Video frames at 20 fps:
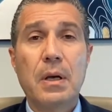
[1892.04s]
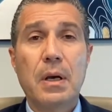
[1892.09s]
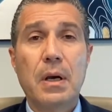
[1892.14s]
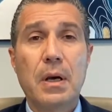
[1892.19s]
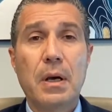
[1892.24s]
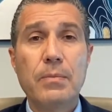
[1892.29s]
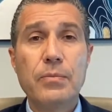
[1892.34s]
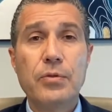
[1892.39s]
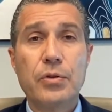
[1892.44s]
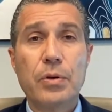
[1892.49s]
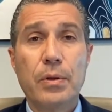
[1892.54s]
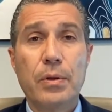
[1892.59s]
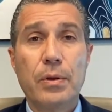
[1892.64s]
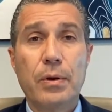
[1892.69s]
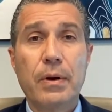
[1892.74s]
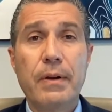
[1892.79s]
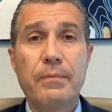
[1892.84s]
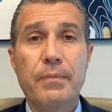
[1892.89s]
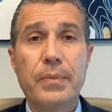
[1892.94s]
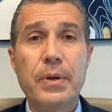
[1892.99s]
Um, so there
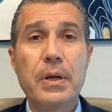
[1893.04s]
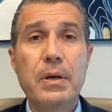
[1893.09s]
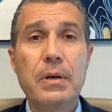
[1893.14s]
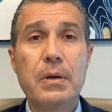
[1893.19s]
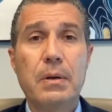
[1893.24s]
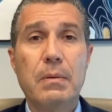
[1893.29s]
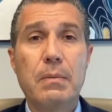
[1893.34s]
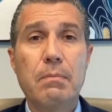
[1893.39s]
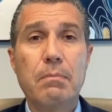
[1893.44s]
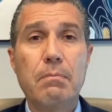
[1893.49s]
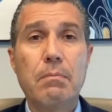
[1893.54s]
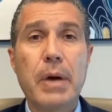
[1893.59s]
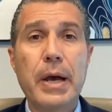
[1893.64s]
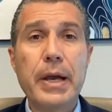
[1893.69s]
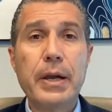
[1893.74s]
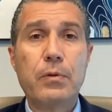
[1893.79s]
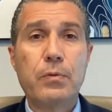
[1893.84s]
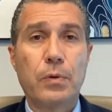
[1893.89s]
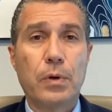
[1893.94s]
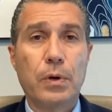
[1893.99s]
have been
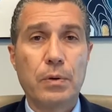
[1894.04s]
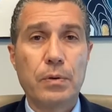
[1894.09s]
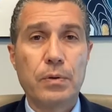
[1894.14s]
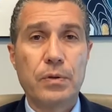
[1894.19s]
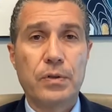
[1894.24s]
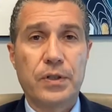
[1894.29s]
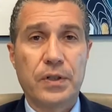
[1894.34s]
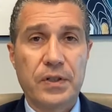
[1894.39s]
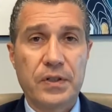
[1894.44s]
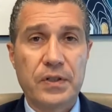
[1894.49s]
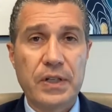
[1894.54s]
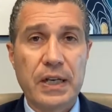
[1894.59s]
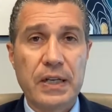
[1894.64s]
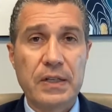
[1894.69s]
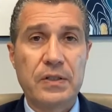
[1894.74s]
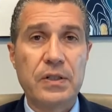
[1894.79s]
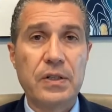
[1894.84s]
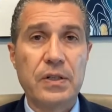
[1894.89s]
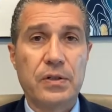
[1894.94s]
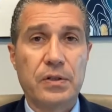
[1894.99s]
micro
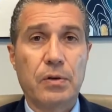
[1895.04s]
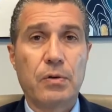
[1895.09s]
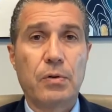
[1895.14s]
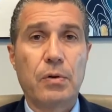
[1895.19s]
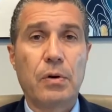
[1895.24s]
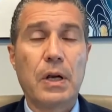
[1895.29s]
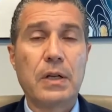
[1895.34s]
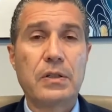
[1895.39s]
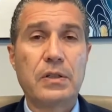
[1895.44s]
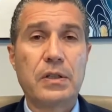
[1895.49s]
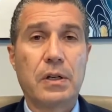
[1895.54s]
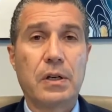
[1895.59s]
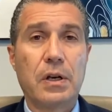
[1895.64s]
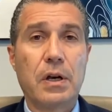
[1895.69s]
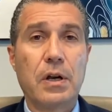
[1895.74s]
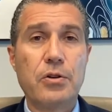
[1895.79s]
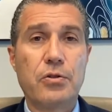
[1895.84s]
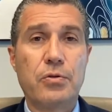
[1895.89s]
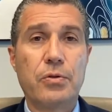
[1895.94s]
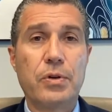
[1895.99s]
successes across the
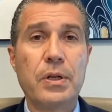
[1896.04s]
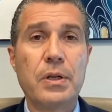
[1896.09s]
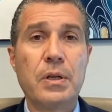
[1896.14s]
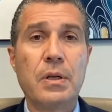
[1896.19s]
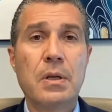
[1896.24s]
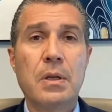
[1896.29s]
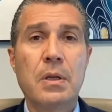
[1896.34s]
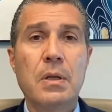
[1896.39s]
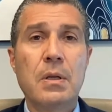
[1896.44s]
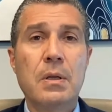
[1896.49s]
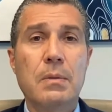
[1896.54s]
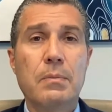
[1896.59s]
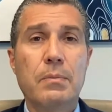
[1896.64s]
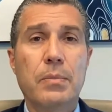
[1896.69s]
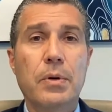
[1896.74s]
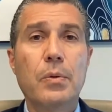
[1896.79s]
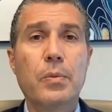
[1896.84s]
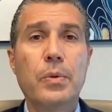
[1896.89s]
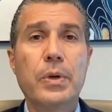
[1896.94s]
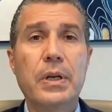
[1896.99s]
country,
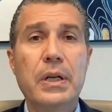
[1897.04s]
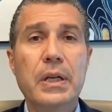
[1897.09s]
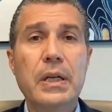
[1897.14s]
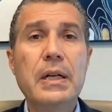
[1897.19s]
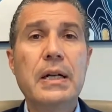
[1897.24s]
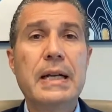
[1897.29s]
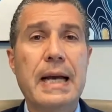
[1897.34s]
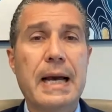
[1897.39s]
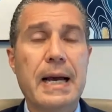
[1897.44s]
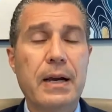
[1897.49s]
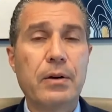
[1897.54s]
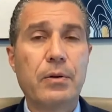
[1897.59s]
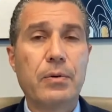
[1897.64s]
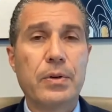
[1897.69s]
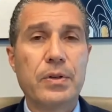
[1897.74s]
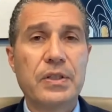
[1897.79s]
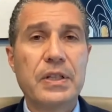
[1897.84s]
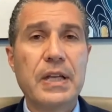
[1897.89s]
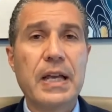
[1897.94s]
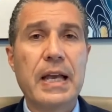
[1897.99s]
but we need
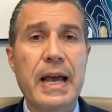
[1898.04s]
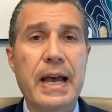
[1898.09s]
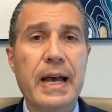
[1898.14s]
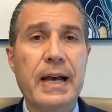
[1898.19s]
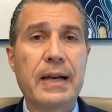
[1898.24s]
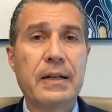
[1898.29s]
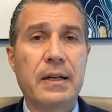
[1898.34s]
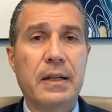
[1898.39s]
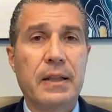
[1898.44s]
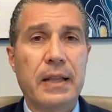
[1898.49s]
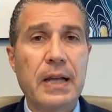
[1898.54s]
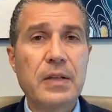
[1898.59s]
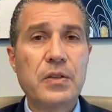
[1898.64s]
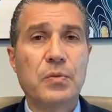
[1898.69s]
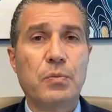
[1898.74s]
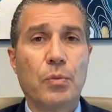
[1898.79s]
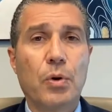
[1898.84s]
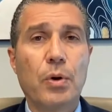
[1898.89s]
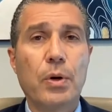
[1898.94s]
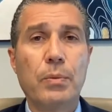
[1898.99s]
Congress to act.
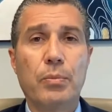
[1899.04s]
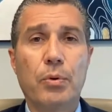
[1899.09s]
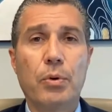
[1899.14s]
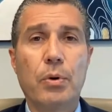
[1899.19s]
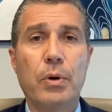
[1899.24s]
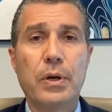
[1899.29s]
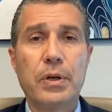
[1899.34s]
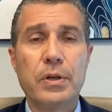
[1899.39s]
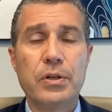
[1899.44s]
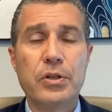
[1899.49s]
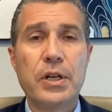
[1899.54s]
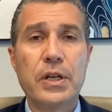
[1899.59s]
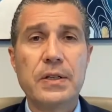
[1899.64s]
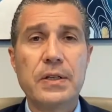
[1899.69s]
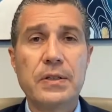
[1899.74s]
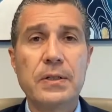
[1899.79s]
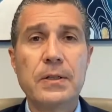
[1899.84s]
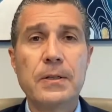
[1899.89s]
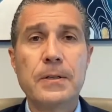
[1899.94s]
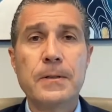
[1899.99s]
That's more important,
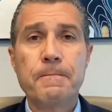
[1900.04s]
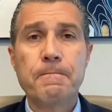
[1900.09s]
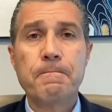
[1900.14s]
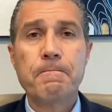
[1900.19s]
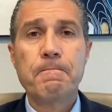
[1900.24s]
Jason.